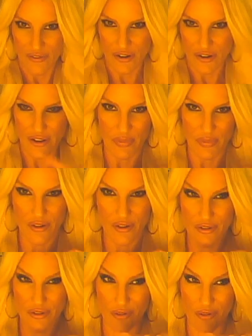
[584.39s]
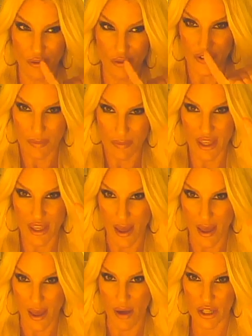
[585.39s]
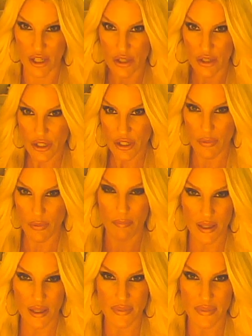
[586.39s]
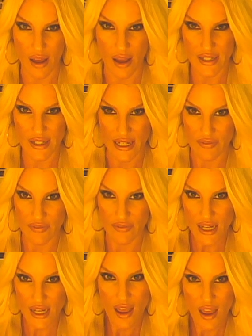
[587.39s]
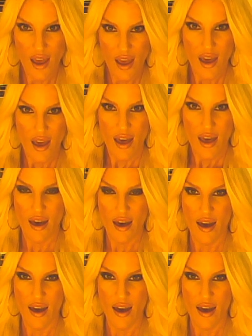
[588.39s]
Get ready for the first episode, which will hopefully be up on YouTube and blip.tv.